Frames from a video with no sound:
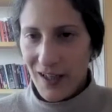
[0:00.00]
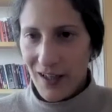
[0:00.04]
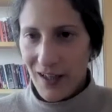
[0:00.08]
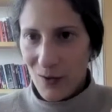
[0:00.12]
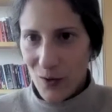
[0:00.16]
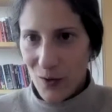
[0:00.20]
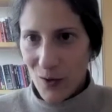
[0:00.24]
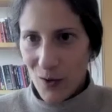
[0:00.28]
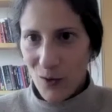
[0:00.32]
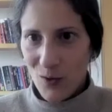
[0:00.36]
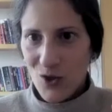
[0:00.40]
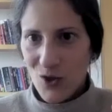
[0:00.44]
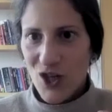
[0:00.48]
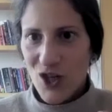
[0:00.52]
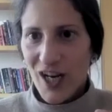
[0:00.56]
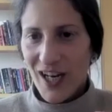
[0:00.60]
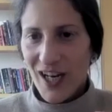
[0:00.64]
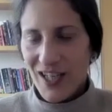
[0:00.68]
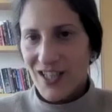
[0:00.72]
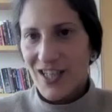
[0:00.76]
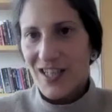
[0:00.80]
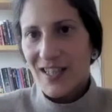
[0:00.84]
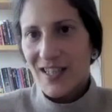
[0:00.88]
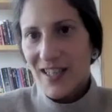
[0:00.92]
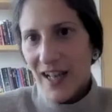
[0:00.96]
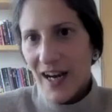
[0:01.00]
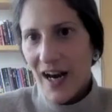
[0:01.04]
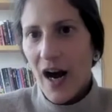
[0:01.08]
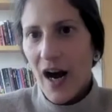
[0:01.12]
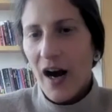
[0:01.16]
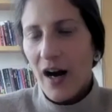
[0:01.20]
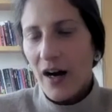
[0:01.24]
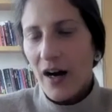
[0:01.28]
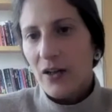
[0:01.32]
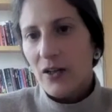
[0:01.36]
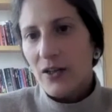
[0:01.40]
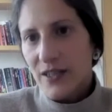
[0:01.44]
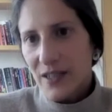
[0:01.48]
you know, changes that
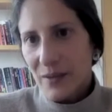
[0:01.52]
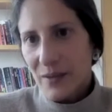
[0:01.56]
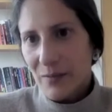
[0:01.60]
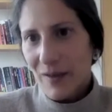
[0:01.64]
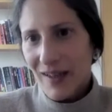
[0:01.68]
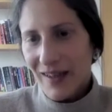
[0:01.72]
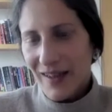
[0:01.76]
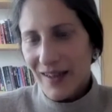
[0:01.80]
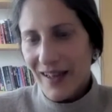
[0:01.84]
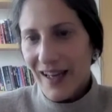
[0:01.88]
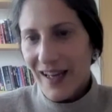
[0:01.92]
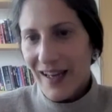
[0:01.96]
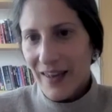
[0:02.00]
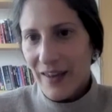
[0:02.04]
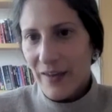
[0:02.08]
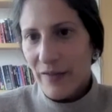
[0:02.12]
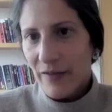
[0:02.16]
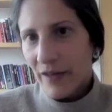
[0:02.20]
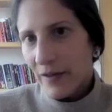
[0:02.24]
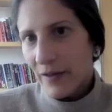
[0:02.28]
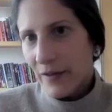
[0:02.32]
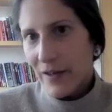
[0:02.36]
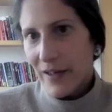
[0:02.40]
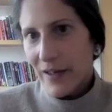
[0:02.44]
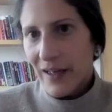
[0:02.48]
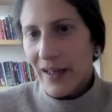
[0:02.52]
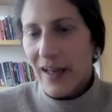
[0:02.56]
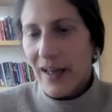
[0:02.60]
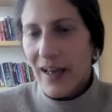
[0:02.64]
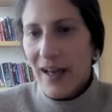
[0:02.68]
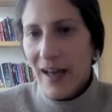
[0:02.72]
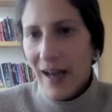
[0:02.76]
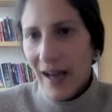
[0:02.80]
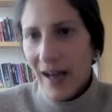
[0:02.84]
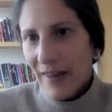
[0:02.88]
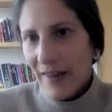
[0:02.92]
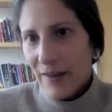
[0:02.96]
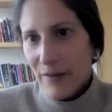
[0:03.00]
are ultimately at the very
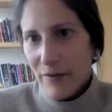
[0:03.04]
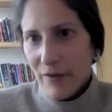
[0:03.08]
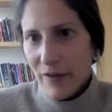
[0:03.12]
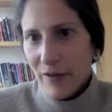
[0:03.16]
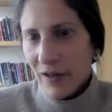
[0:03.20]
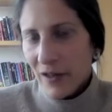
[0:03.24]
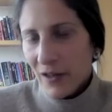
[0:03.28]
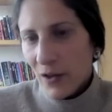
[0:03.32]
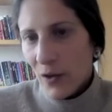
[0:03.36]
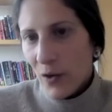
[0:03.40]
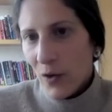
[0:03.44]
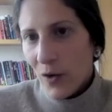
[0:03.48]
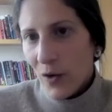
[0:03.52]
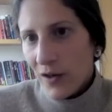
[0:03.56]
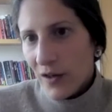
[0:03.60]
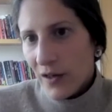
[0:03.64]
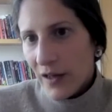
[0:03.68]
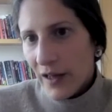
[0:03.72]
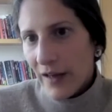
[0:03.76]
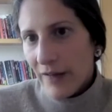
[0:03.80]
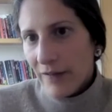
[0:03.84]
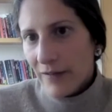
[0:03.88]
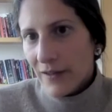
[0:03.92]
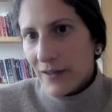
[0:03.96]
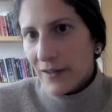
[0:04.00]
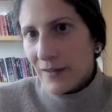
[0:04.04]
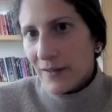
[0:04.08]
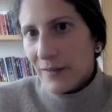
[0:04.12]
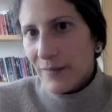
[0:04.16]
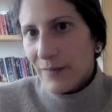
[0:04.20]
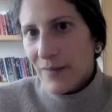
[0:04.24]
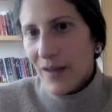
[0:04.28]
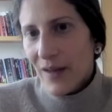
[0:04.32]
at the very local level.